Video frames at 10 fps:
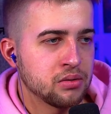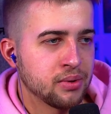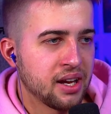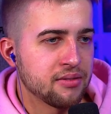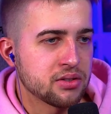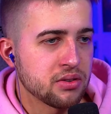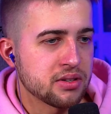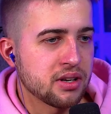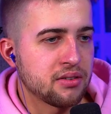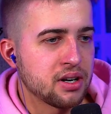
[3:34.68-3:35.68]
We have until the
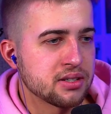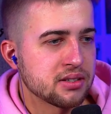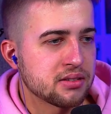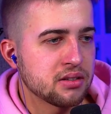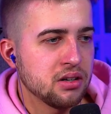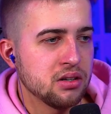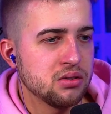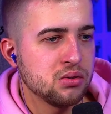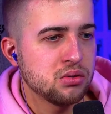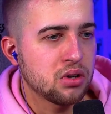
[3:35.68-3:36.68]
sun rises.
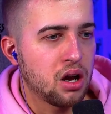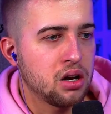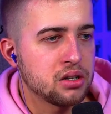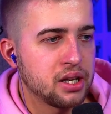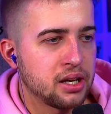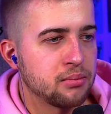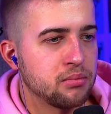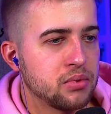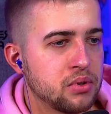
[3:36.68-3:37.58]
Oh, god damn.